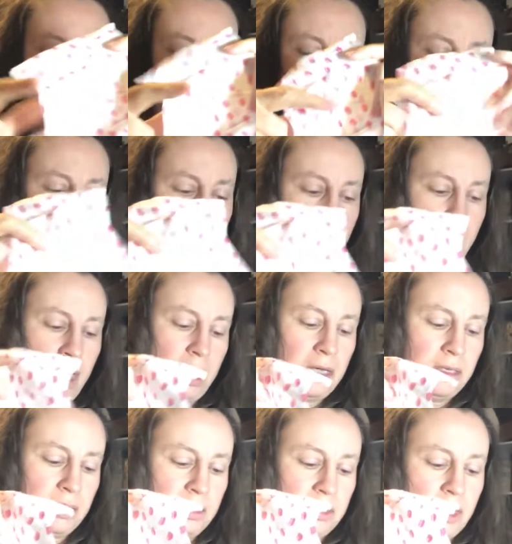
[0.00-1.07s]
them.
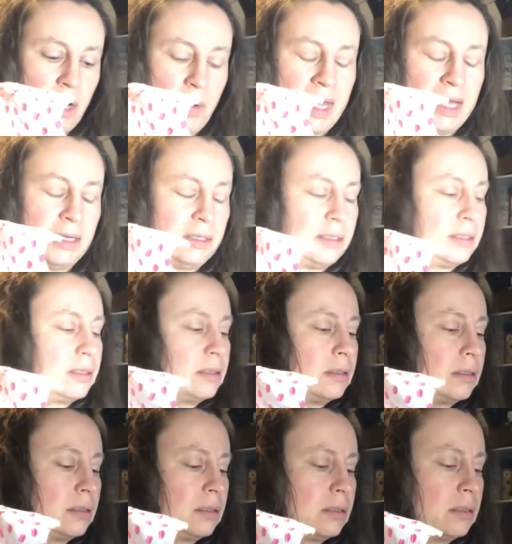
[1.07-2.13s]
So it's
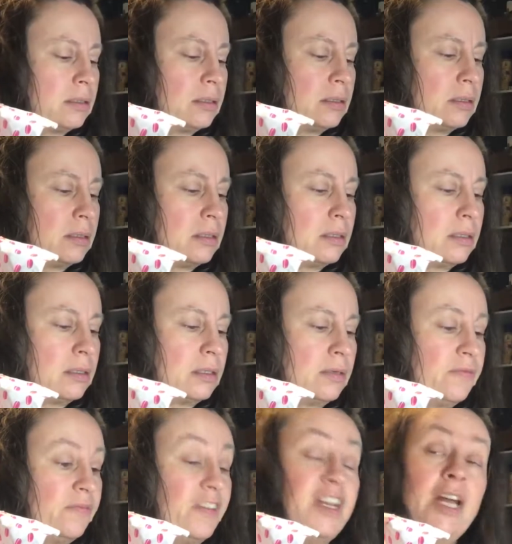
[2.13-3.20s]

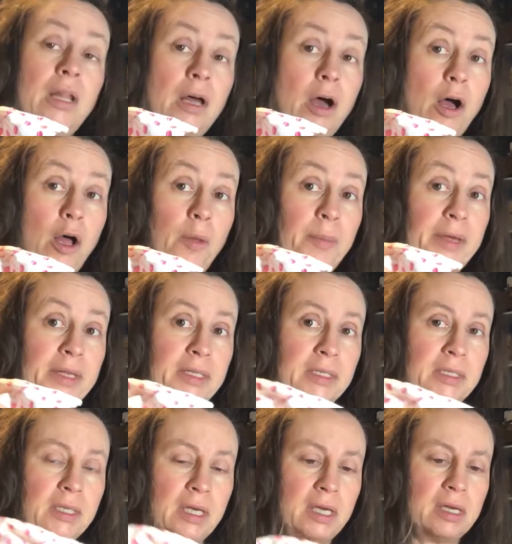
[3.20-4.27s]
vanilla
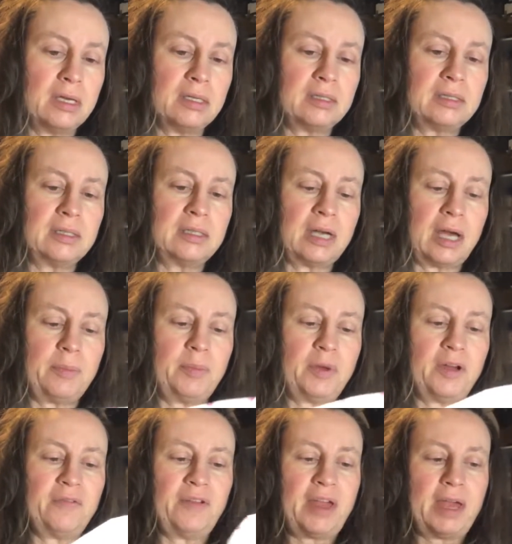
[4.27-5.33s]
almond is the type
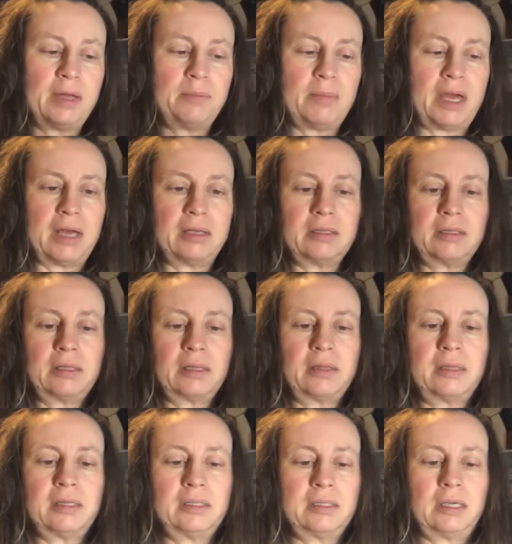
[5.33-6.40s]
of hand mask that
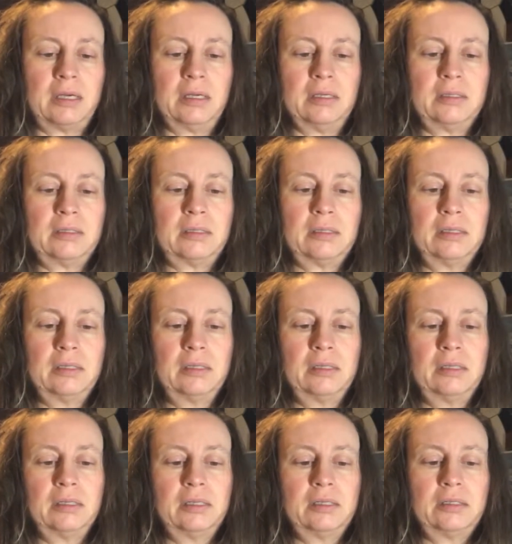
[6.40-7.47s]
this is.
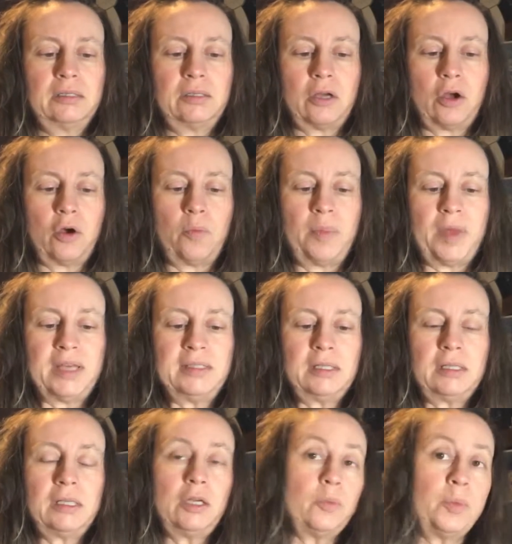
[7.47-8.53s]
So
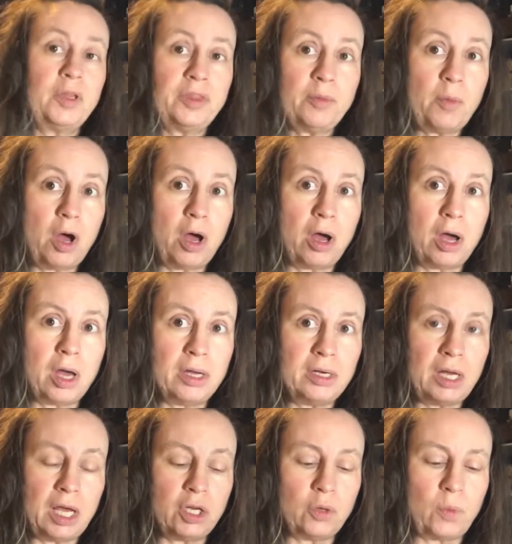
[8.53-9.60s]
basically you put them on
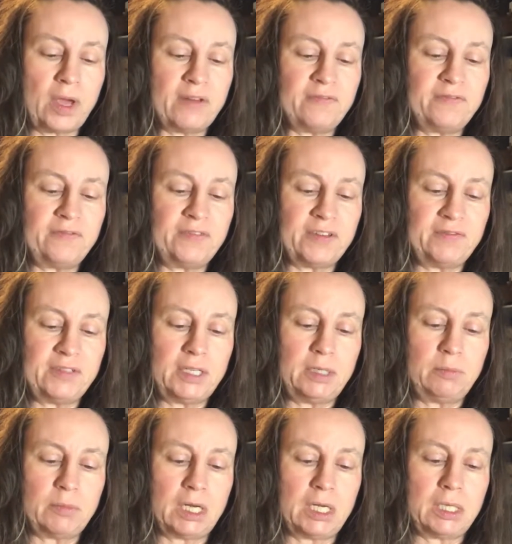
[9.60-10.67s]
and you wait
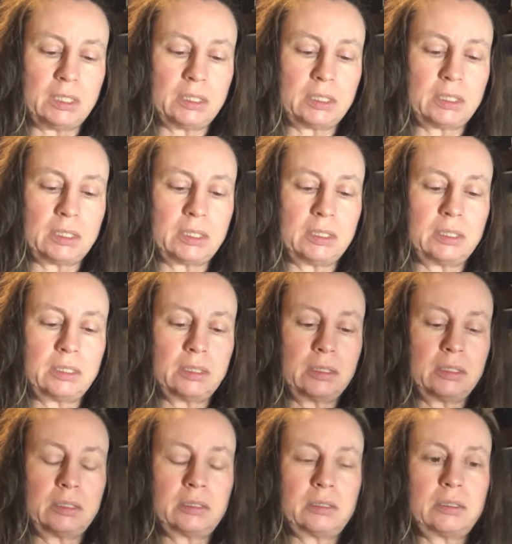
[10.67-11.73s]
15 minutes.
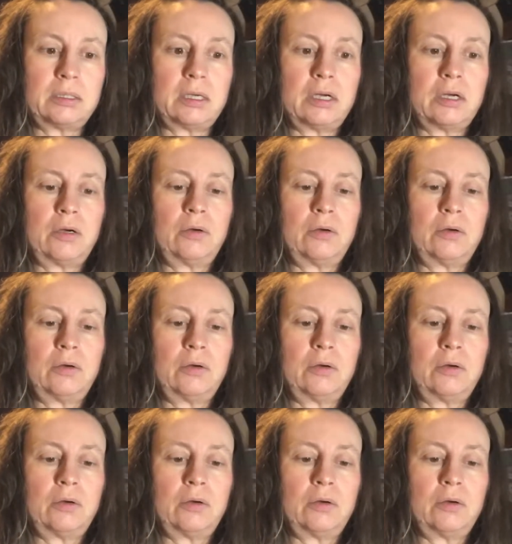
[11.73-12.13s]
So